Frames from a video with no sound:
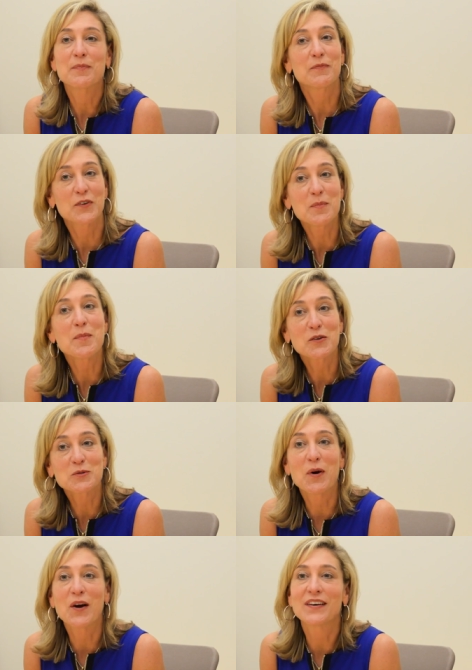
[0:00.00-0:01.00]
for the
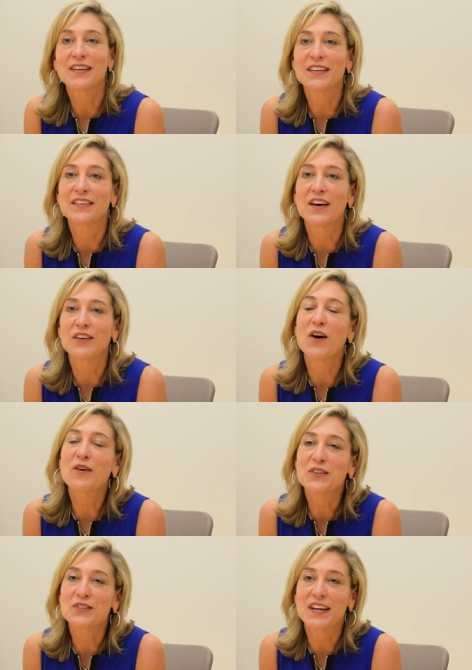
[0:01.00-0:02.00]
most part, in
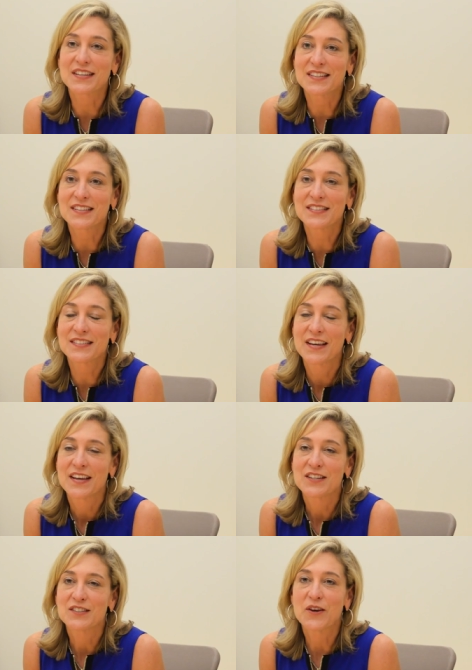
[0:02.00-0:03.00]
Longview, Texas.
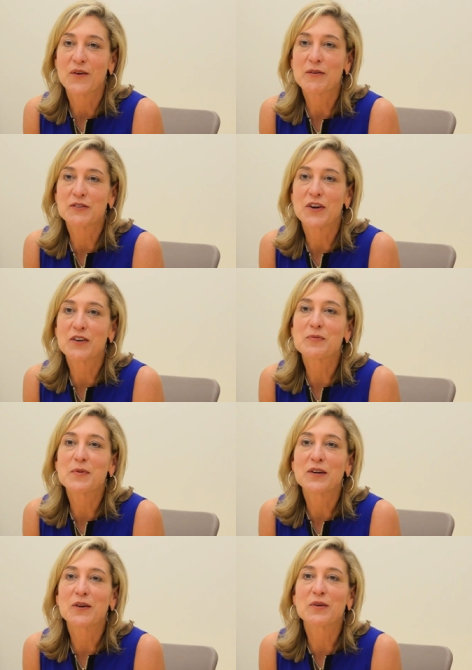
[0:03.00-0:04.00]
So I was very
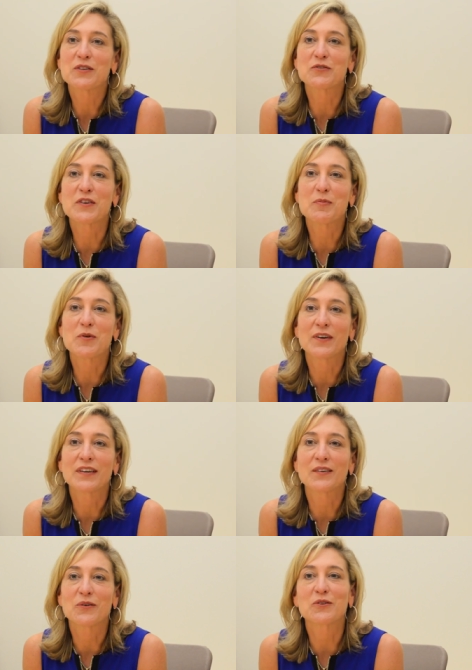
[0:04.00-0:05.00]
familiar with Shreveport
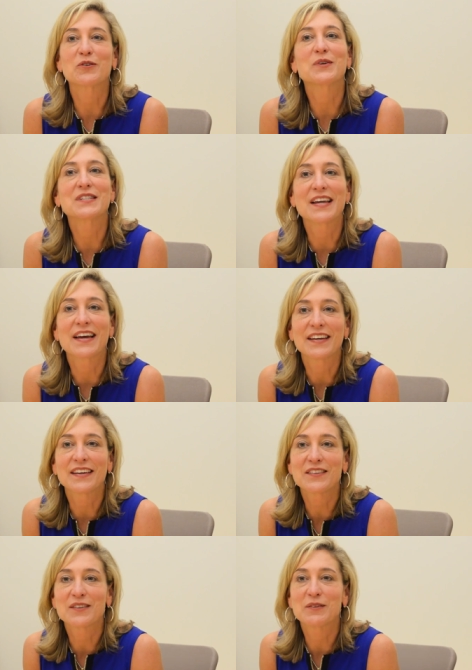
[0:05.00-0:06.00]
and northern
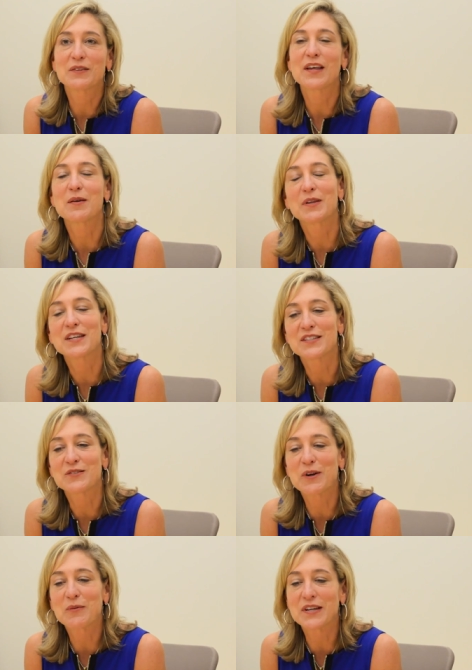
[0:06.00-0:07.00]
Louisiana, a lot of
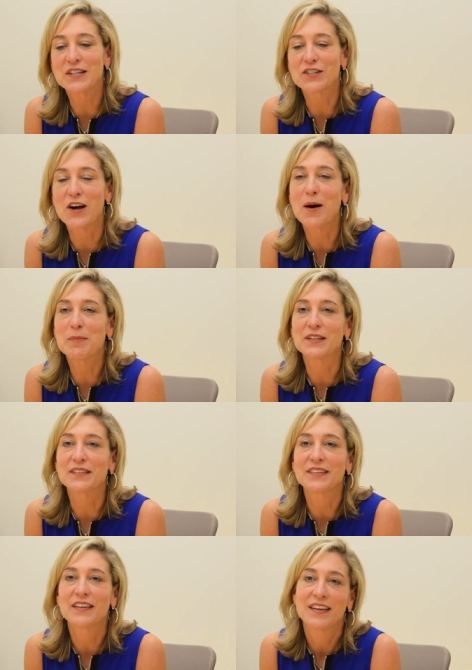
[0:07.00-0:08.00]
places where we shopped
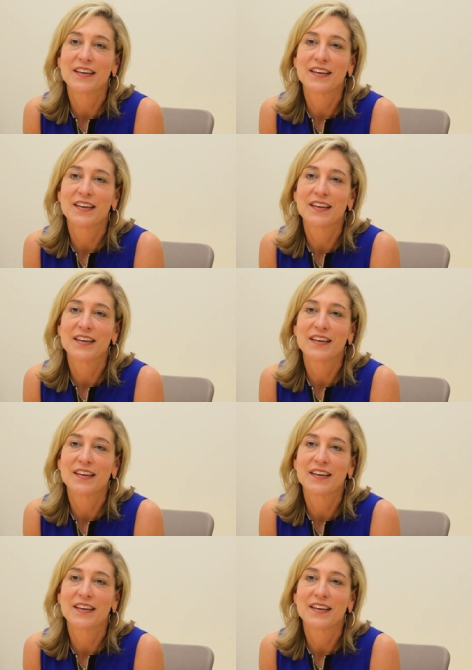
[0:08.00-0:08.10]
and,